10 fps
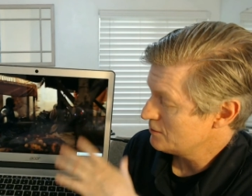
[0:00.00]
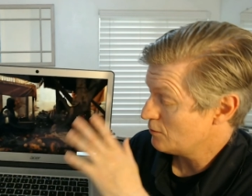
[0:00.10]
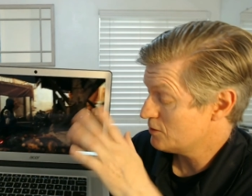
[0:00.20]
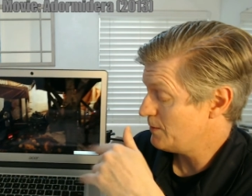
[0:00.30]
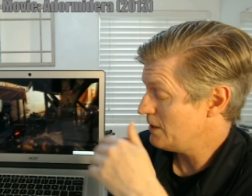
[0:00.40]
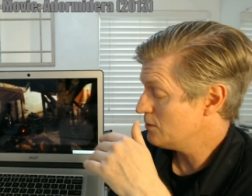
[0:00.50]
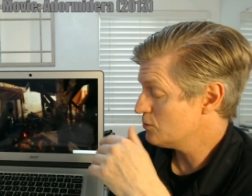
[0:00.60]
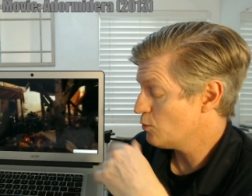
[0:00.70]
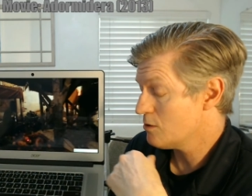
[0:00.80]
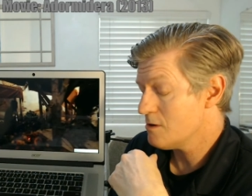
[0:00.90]
So
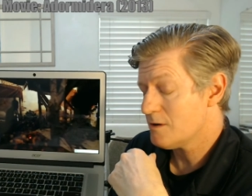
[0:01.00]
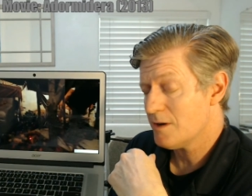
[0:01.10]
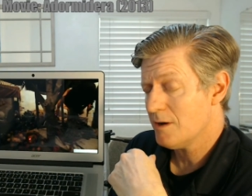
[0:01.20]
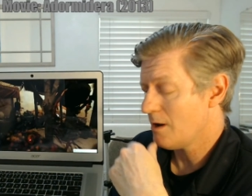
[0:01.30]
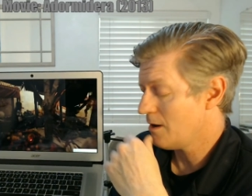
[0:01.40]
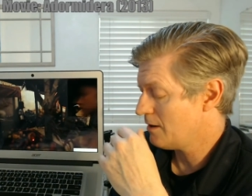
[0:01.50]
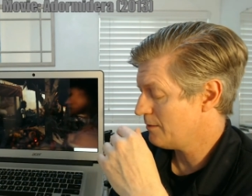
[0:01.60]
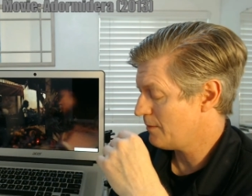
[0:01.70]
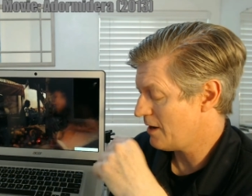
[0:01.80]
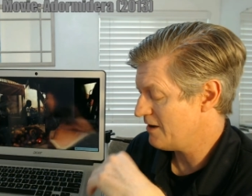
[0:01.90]
speakers work.
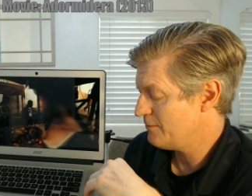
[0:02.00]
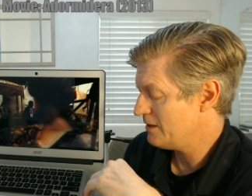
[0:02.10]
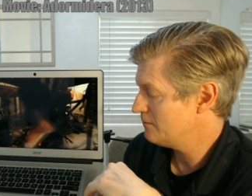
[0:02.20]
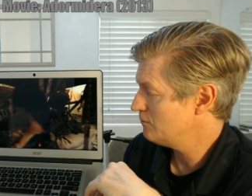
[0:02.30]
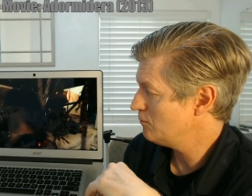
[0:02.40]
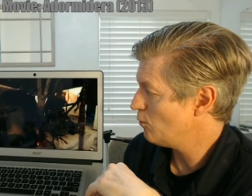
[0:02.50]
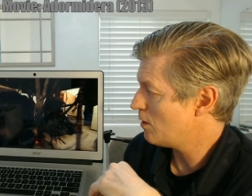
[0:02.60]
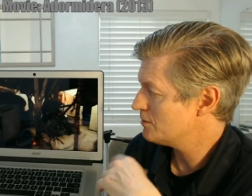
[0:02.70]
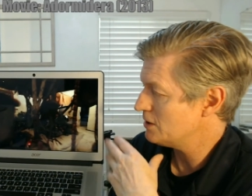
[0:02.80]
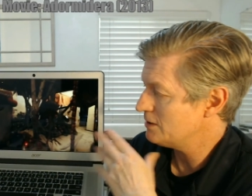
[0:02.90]
Um, I've been
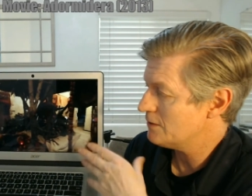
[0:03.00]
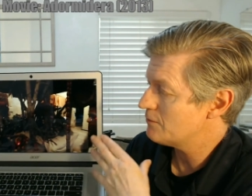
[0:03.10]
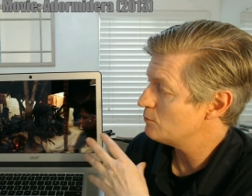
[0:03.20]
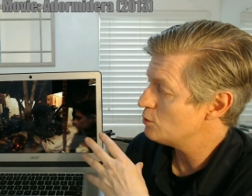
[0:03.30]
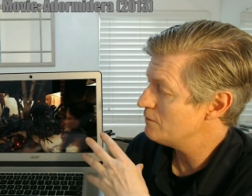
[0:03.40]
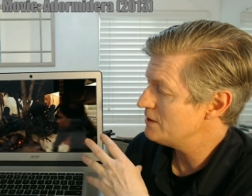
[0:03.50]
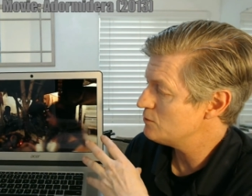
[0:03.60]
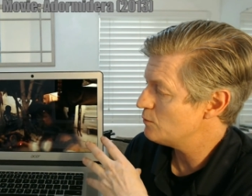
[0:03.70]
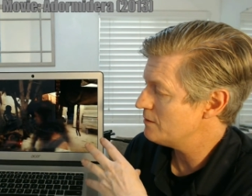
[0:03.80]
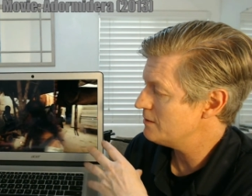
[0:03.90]
watching different
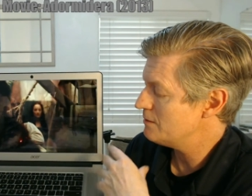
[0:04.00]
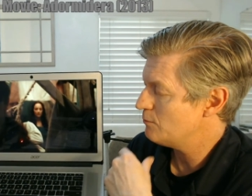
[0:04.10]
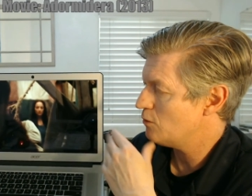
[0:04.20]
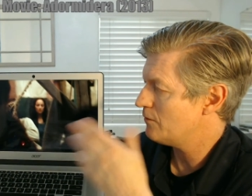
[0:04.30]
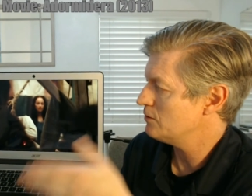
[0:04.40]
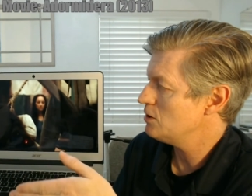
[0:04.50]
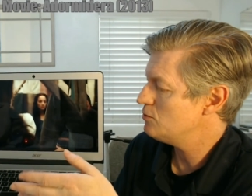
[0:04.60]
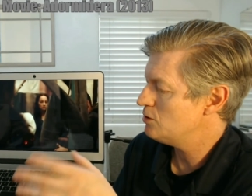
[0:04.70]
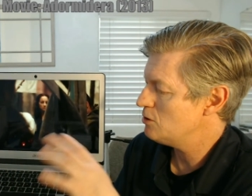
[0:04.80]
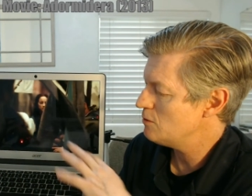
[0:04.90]
movies with it, both on
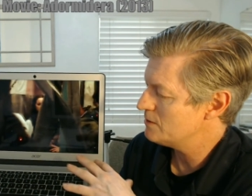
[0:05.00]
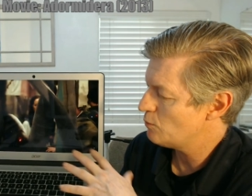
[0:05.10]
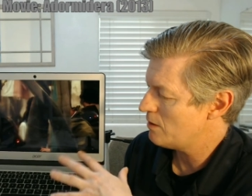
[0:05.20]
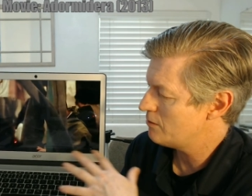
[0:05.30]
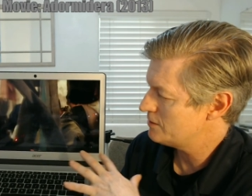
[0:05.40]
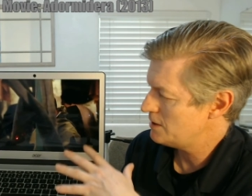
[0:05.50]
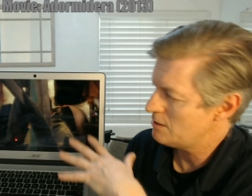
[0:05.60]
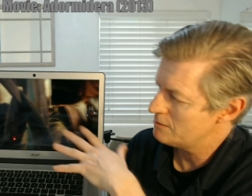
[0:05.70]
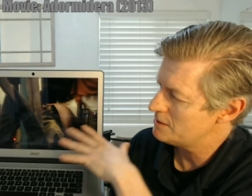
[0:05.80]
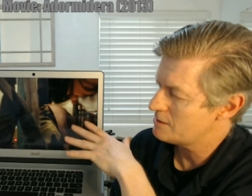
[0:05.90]
YouTube as well as
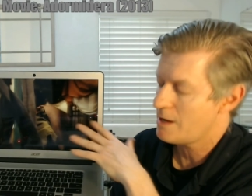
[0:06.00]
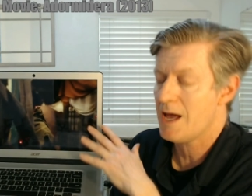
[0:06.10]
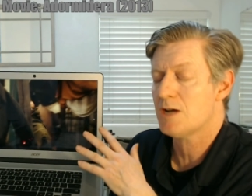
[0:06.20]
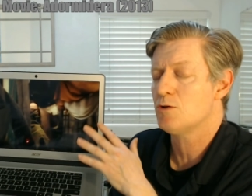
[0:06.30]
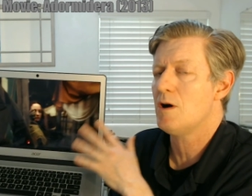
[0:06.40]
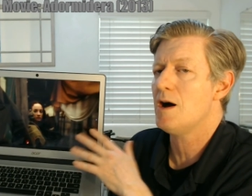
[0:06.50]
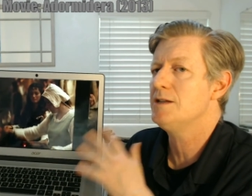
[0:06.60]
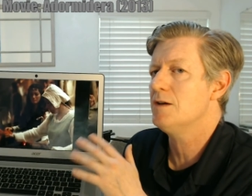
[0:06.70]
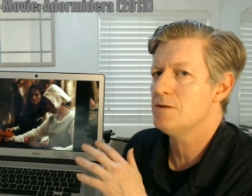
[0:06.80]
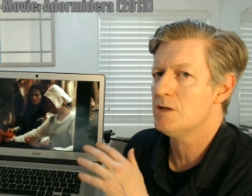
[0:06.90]
here. This is an actual
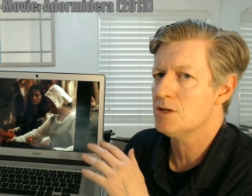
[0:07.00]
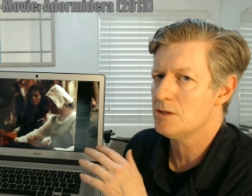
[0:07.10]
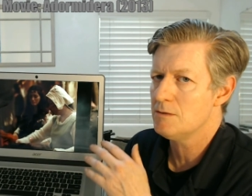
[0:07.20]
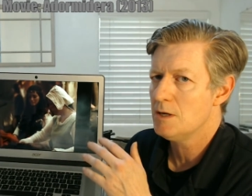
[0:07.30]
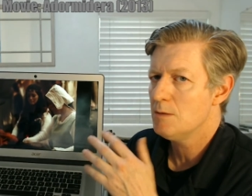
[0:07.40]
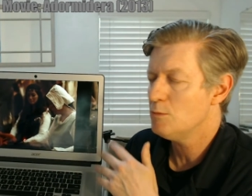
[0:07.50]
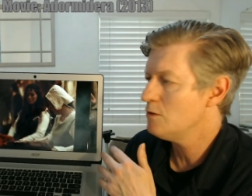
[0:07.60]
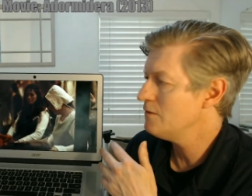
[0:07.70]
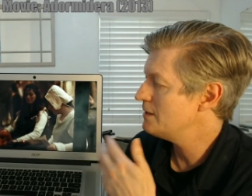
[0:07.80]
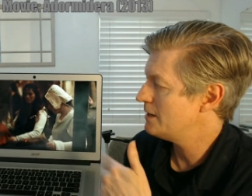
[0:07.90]
high definition
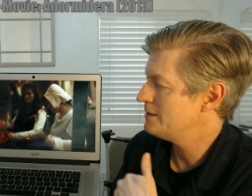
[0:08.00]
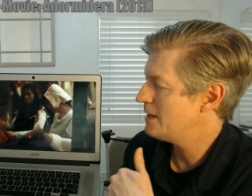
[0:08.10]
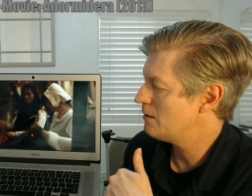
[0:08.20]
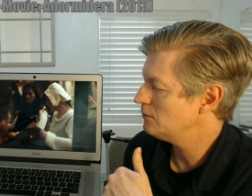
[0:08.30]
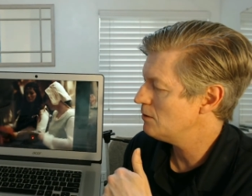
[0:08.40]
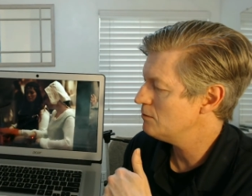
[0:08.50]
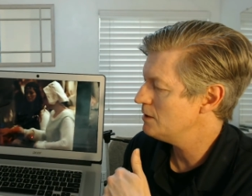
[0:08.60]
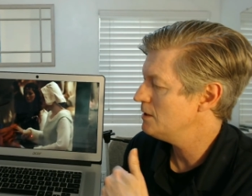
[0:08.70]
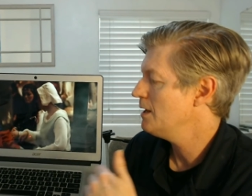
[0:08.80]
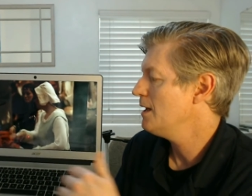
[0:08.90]
movie that I
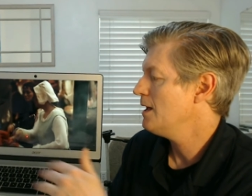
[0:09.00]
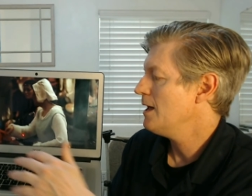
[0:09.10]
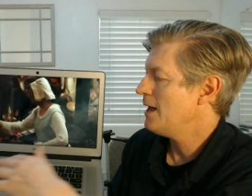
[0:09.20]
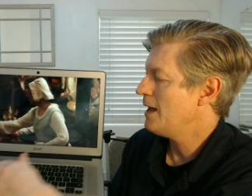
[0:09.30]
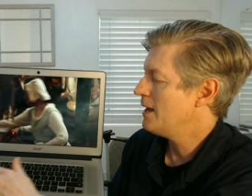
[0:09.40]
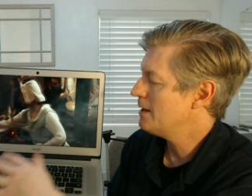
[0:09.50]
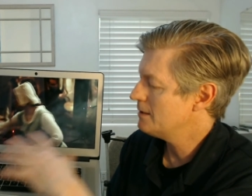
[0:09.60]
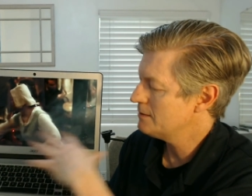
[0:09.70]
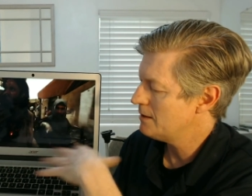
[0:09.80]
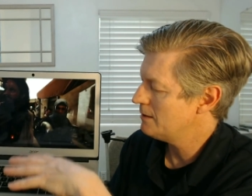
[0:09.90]
downloaded
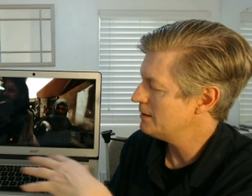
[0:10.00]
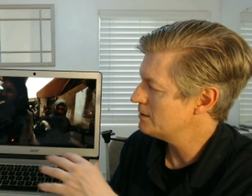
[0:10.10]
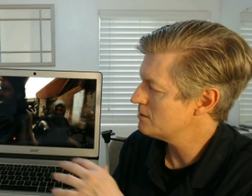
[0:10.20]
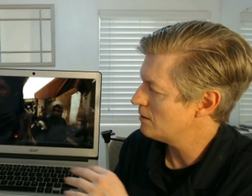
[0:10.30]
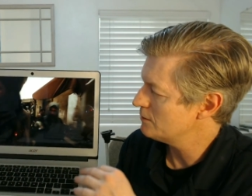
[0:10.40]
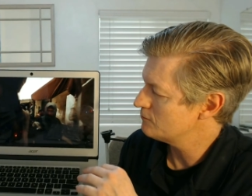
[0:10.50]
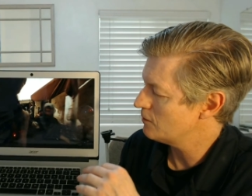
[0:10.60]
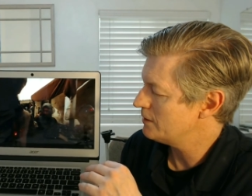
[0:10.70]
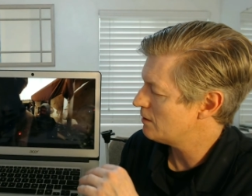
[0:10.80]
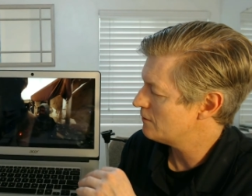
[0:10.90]
and uh, is on the,
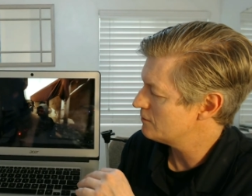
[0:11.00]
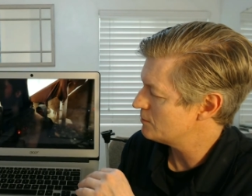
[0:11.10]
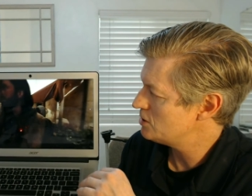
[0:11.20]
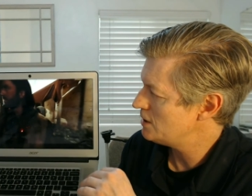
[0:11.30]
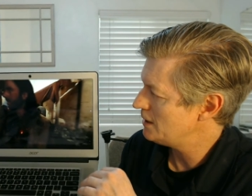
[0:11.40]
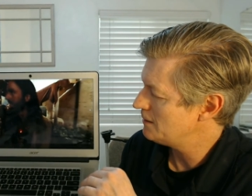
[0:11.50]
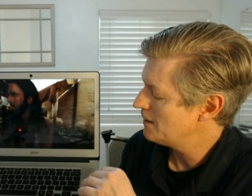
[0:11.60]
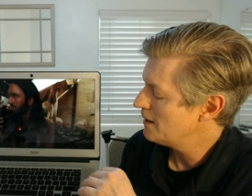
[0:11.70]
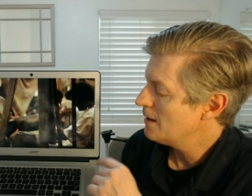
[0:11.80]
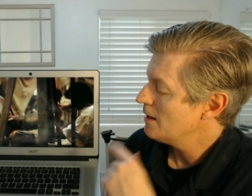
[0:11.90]
running on the machine.